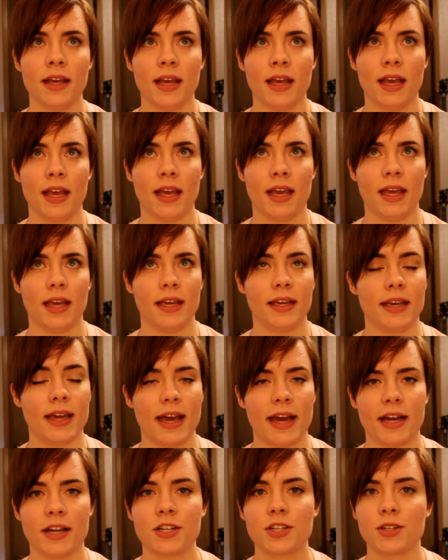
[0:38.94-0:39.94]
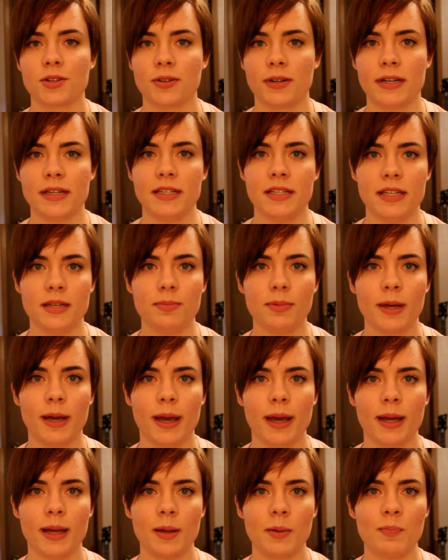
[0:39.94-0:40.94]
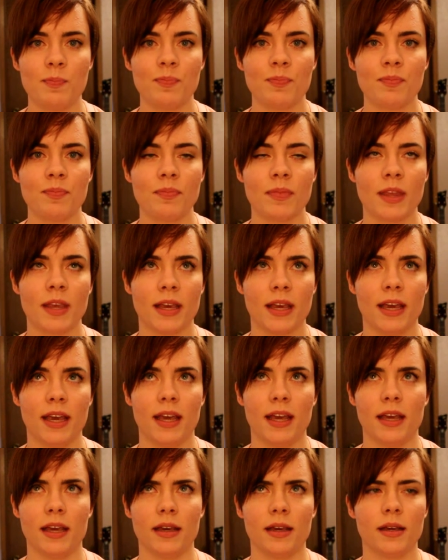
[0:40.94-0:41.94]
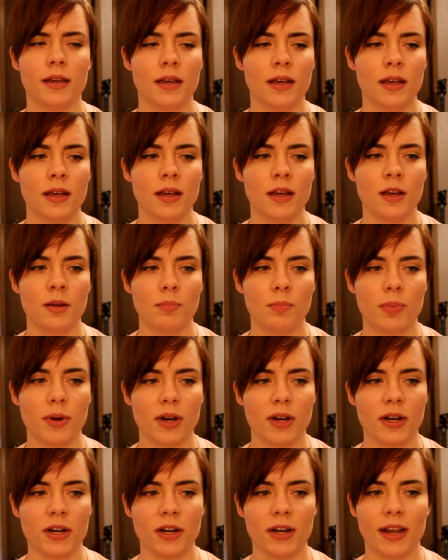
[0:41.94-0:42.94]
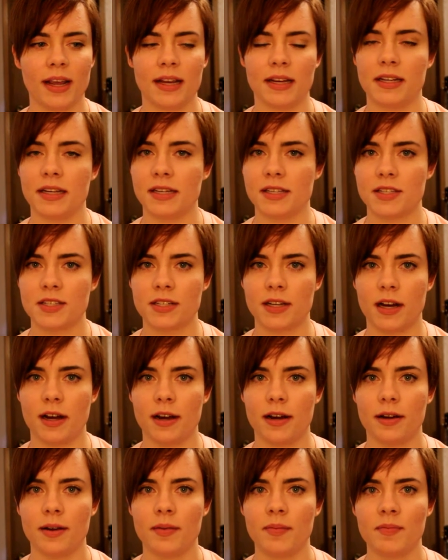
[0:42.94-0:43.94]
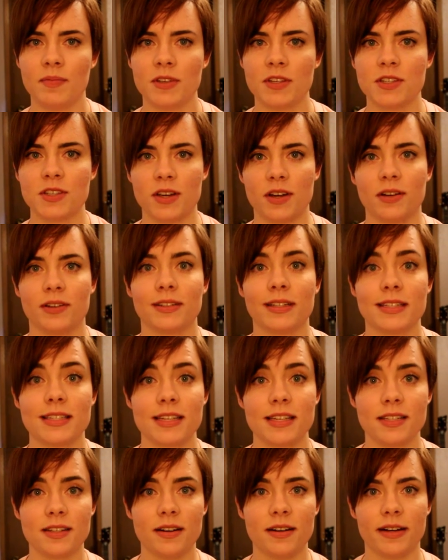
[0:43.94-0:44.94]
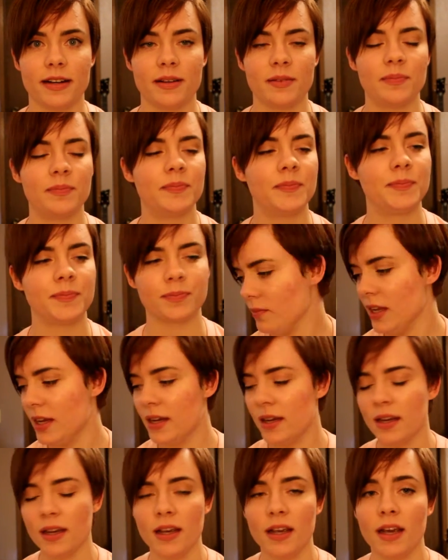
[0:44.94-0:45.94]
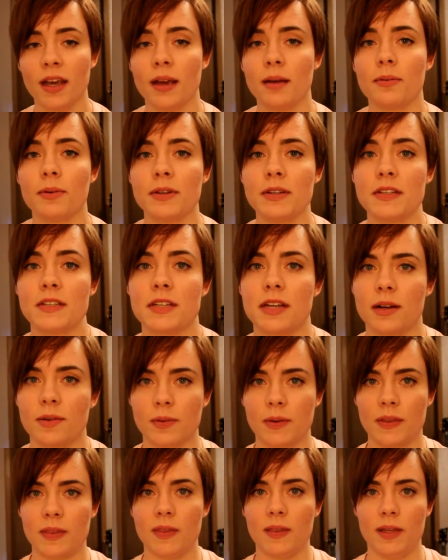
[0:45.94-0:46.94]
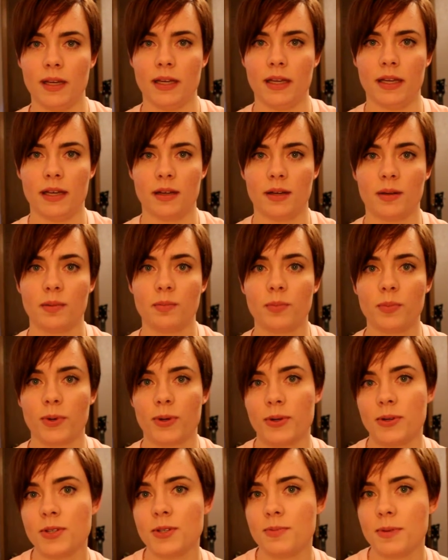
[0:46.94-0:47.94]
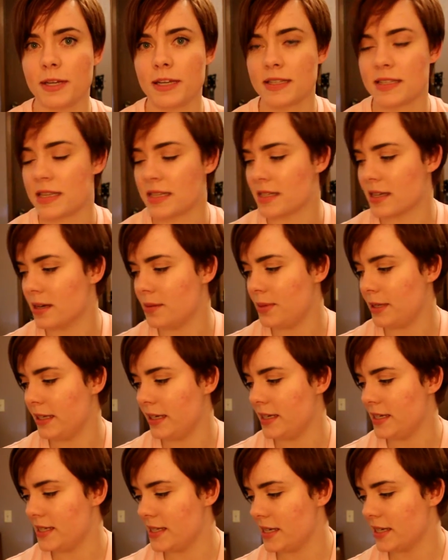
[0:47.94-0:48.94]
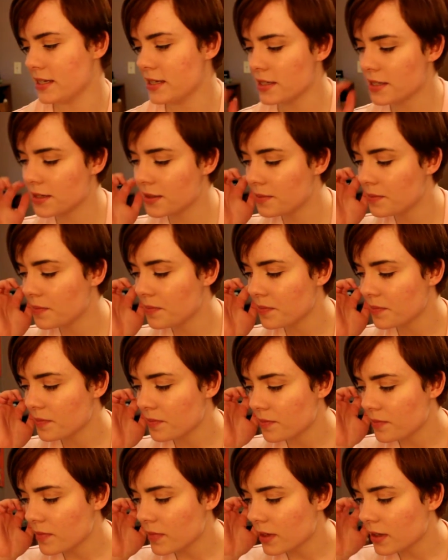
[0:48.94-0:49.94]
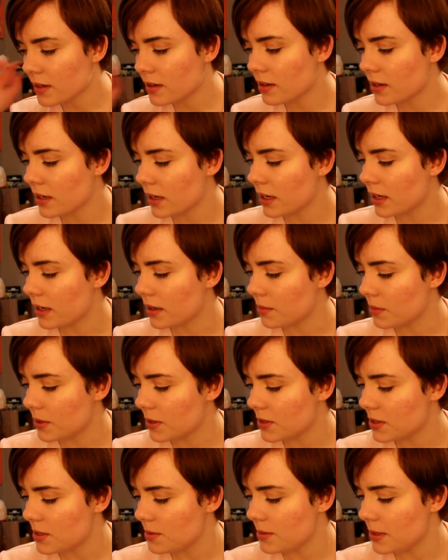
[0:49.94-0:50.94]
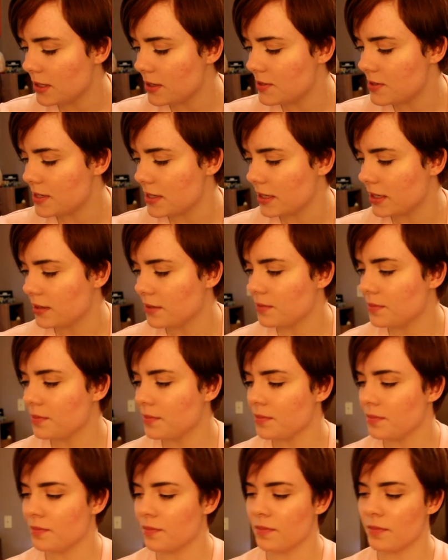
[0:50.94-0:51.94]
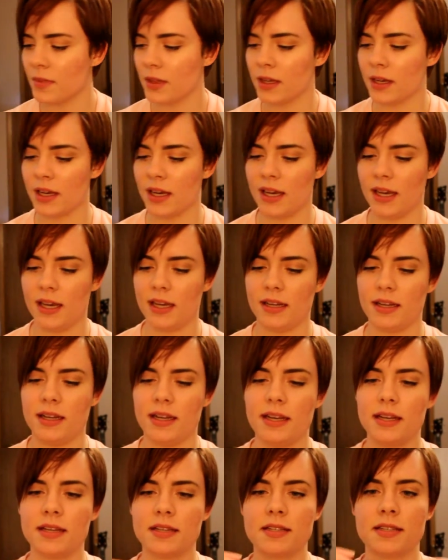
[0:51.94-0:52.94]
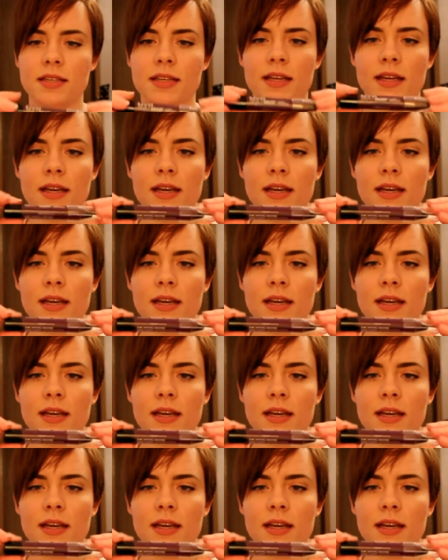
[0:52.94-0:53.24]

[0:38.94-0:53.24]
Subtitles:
a gash or a deep cut, a burn, and a scar. So let's get started. I'm going to start with the bruise because that's going to be the easiest. And I'm going to be using a NYX